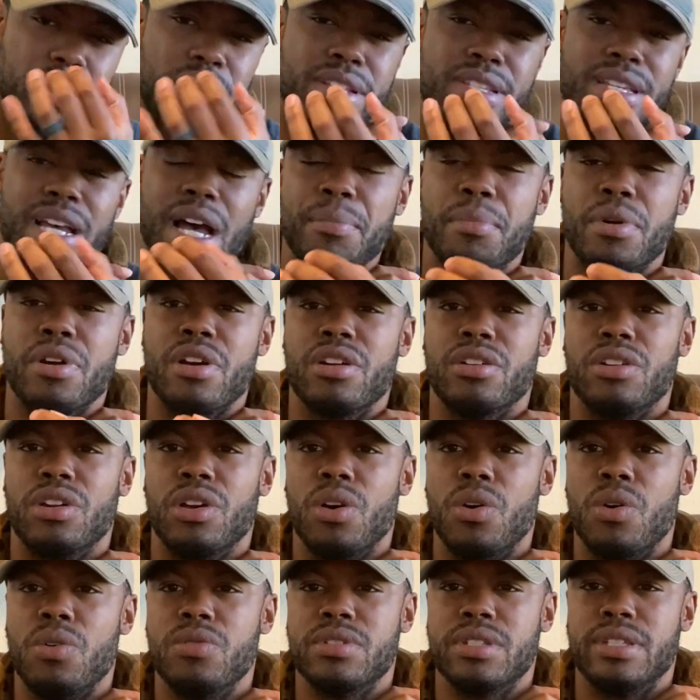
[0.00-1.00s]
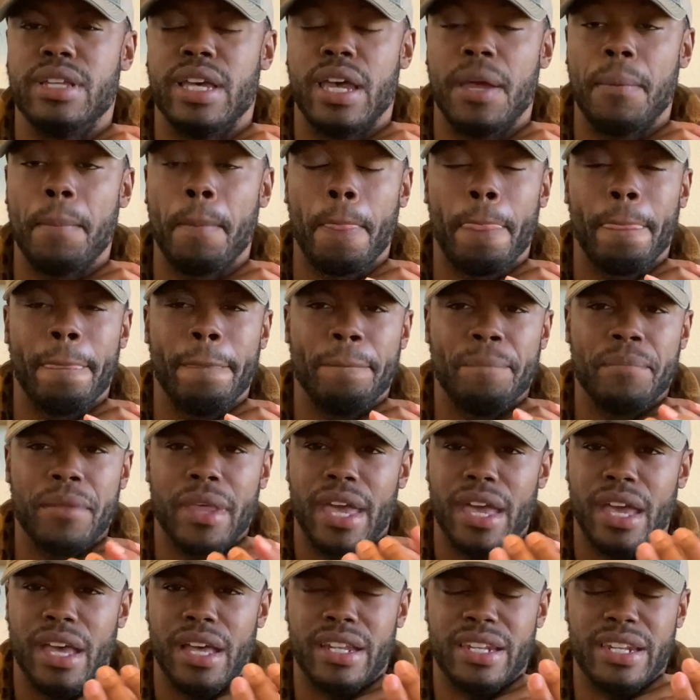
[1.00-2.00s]
top of her nose that
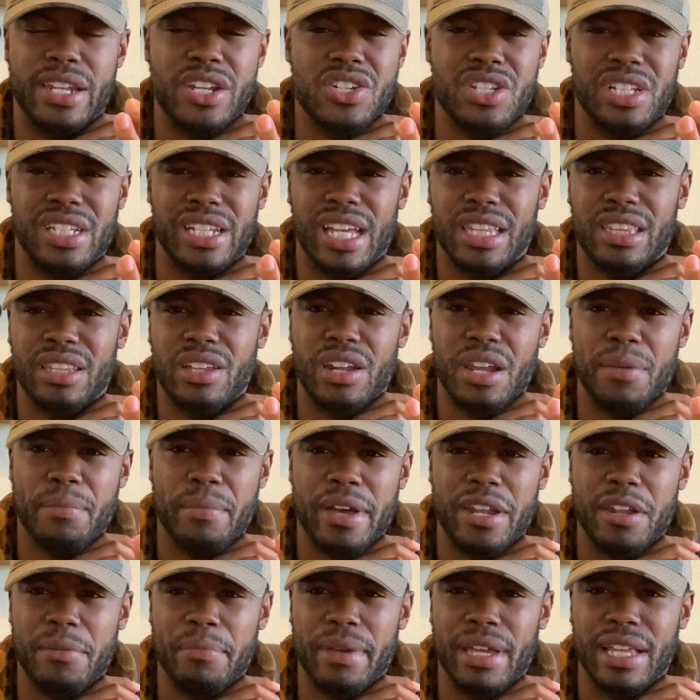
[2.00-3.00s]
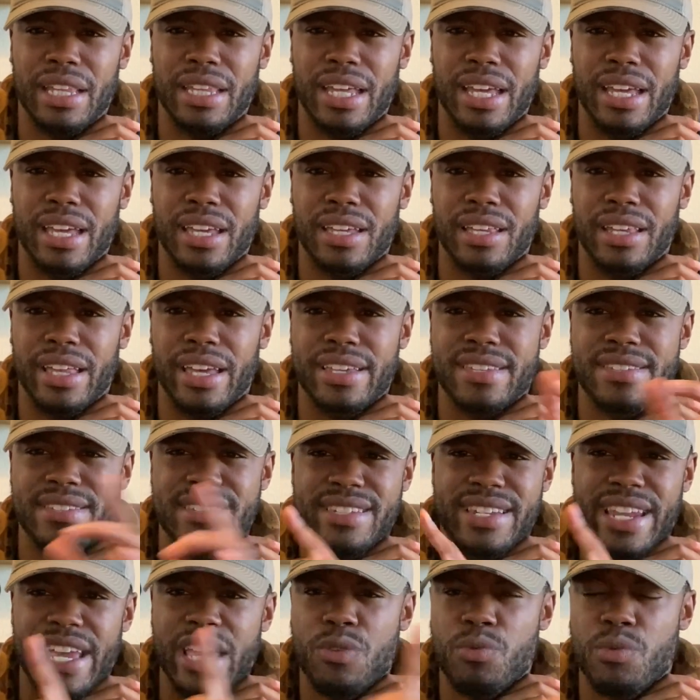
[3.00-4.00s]
initially I thought it might have been like
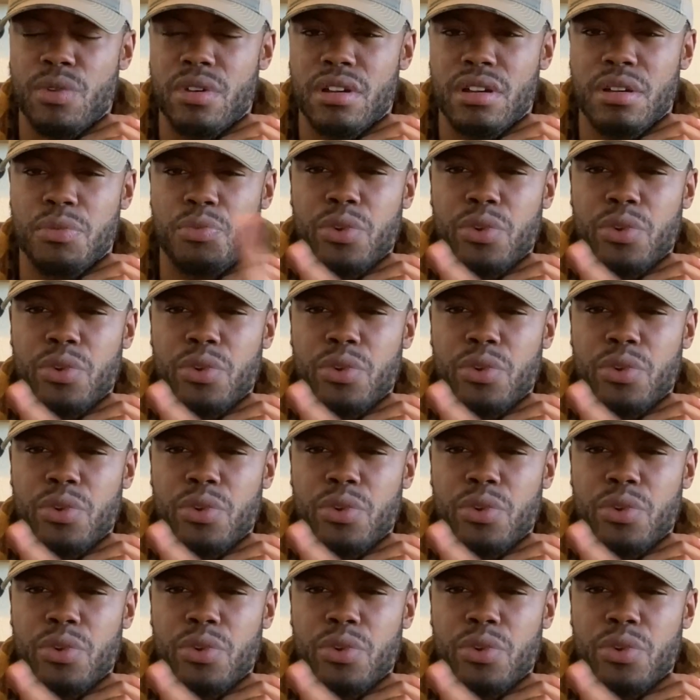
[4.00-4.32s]
snake rub,